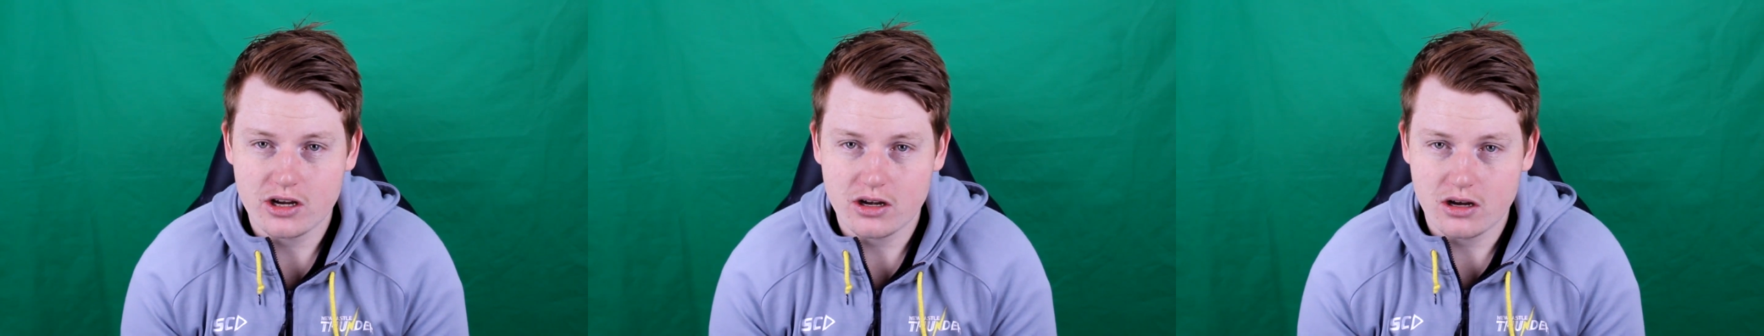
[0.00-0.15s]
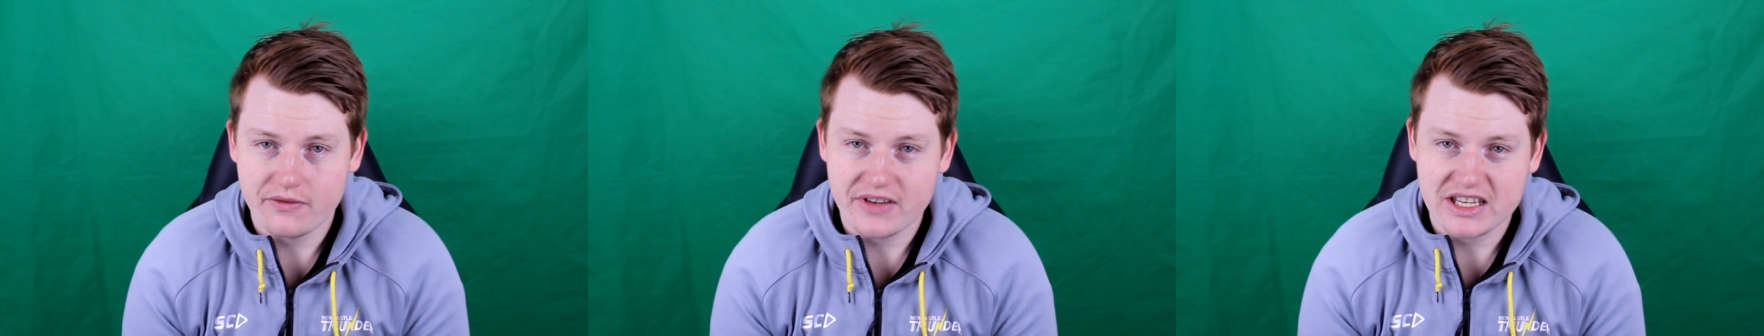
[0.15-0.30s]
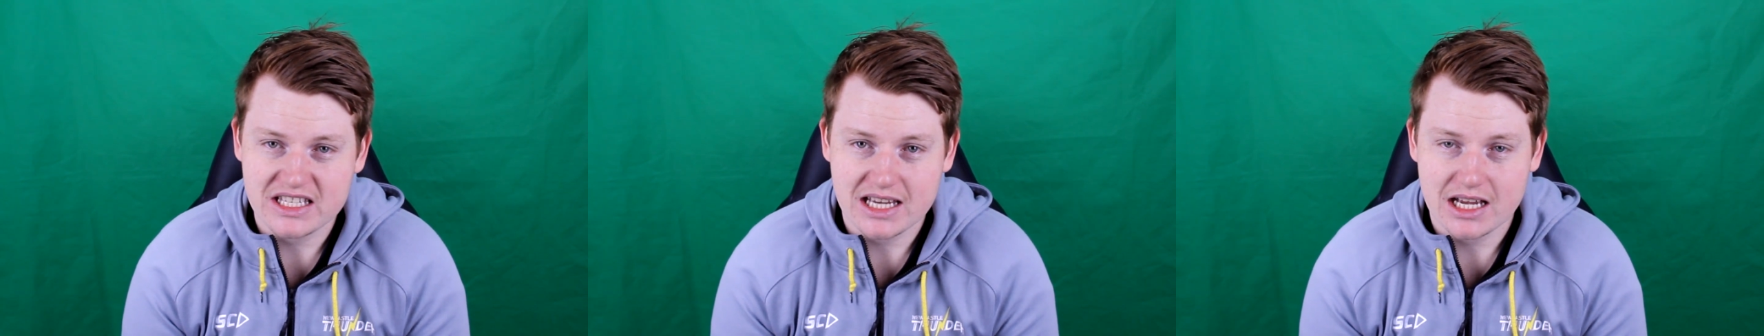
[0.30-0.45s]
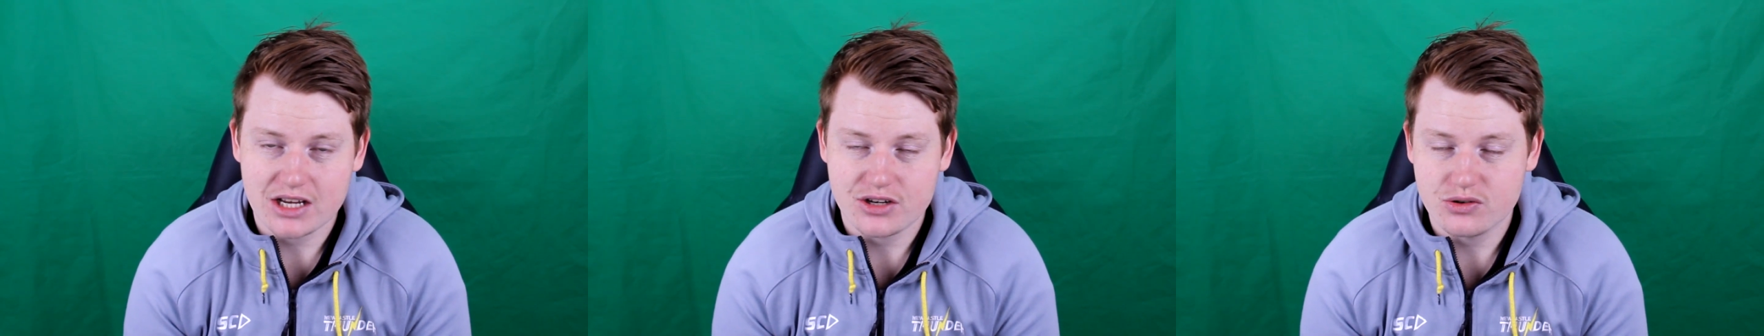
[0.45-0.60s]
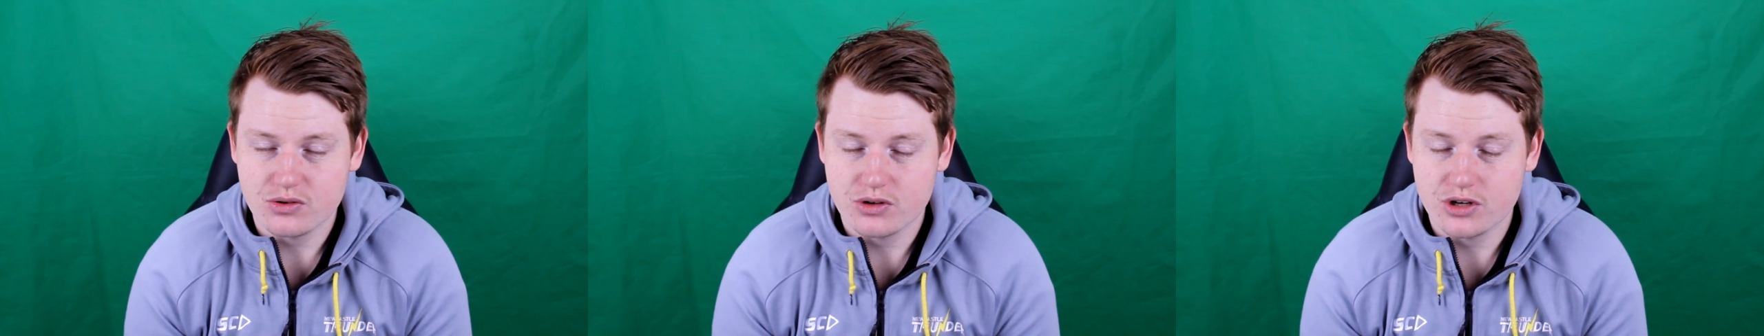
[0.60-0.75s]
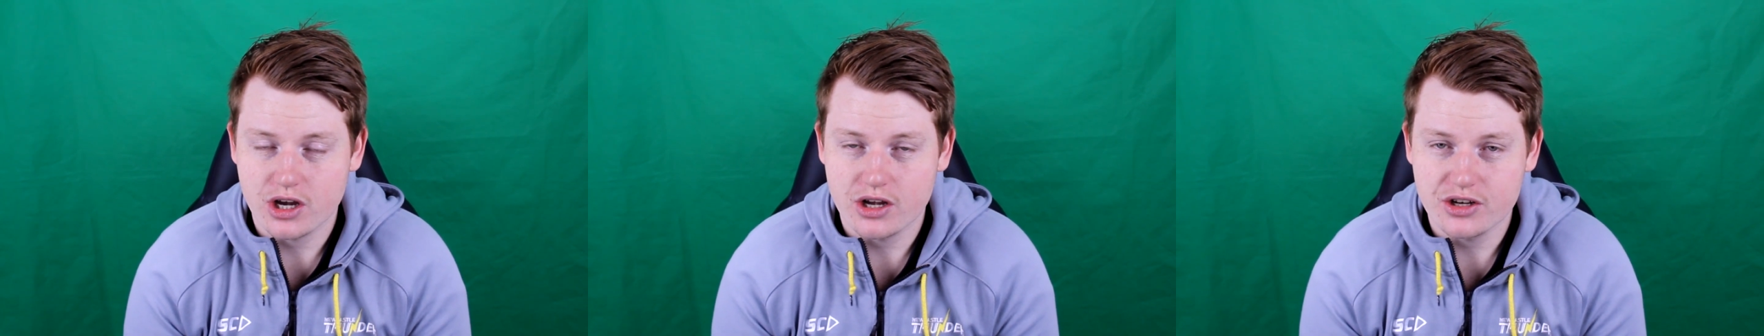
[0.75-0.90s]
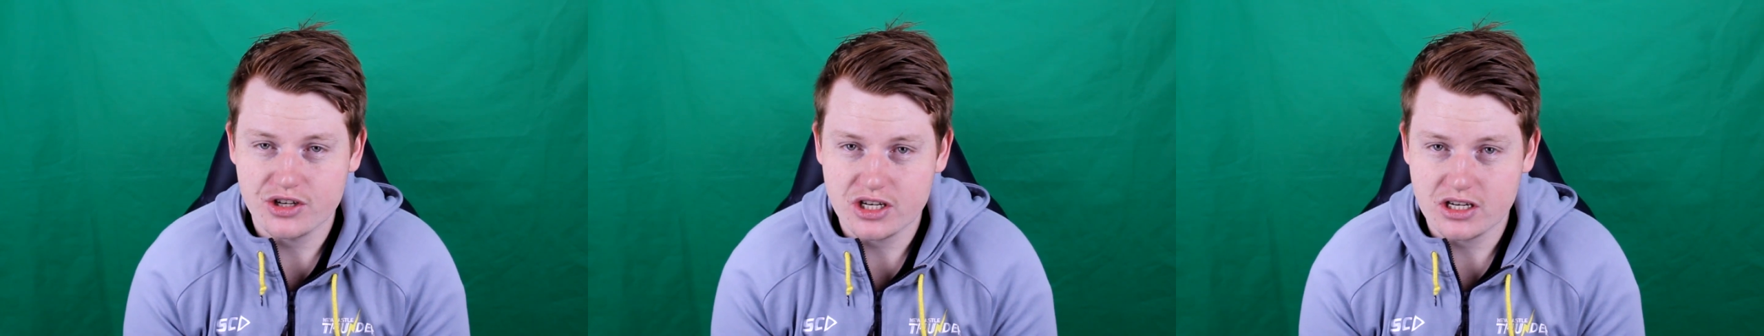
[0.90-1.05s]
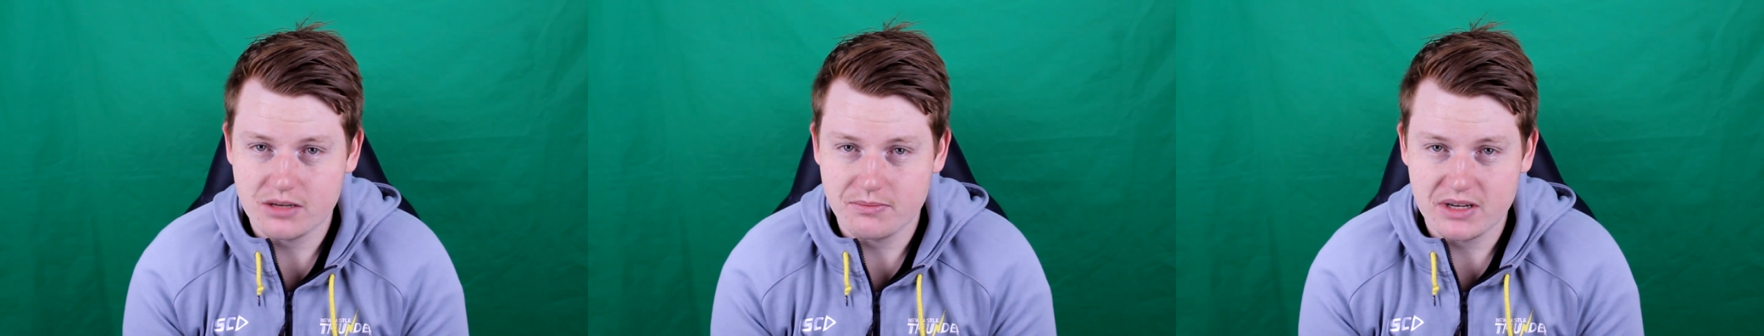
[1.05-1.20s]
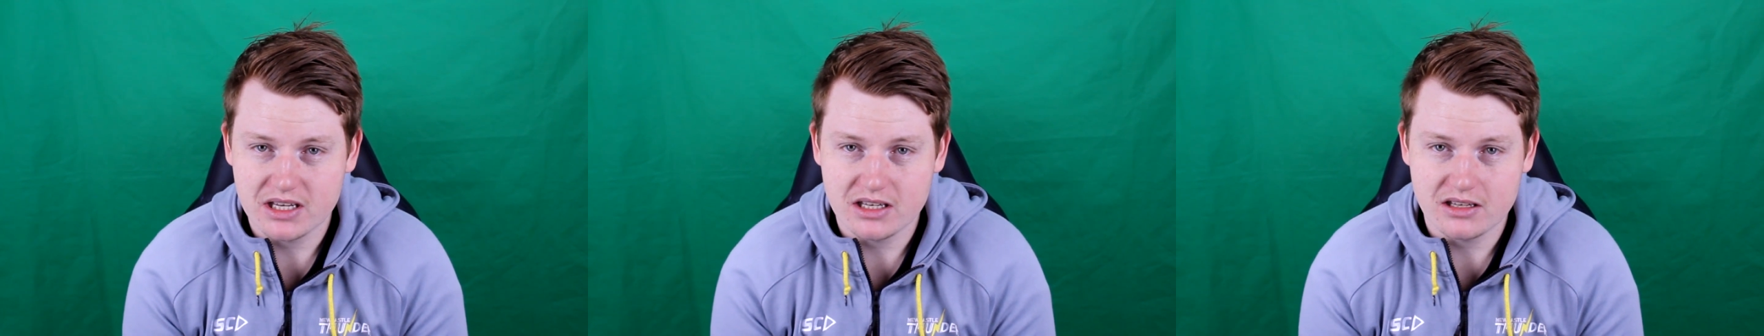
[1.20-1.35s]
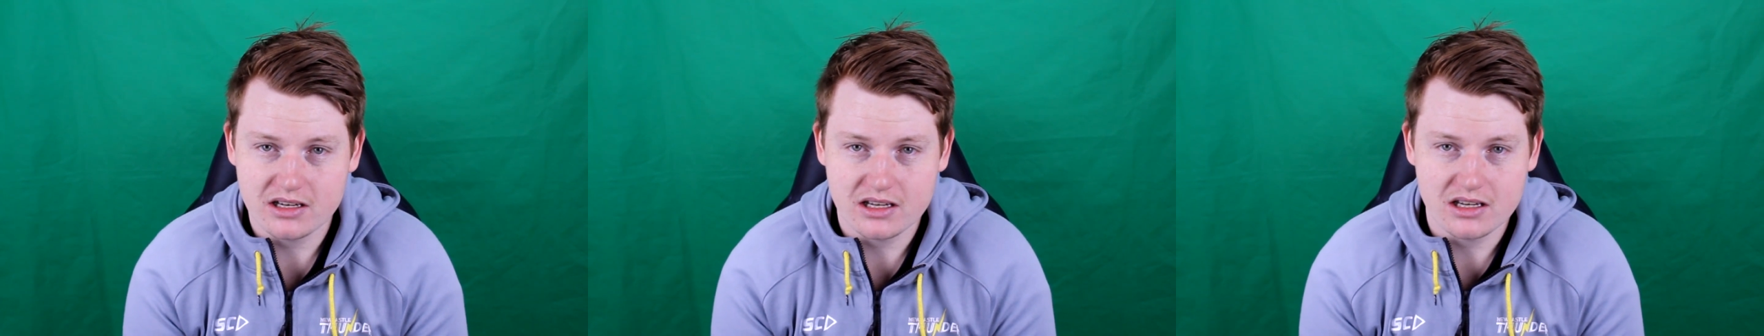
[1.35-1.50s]
of his actual coaching
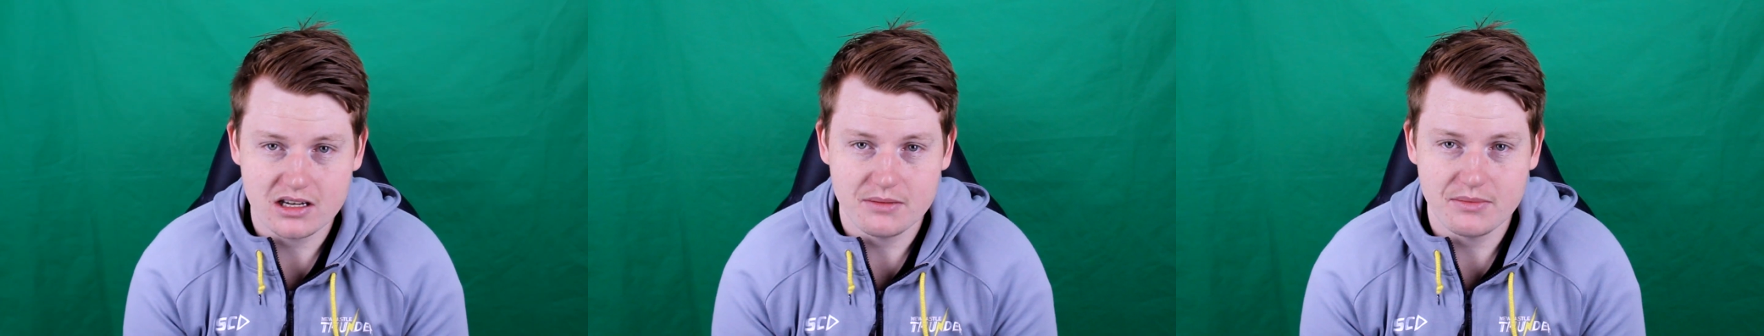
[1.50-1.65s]
ability.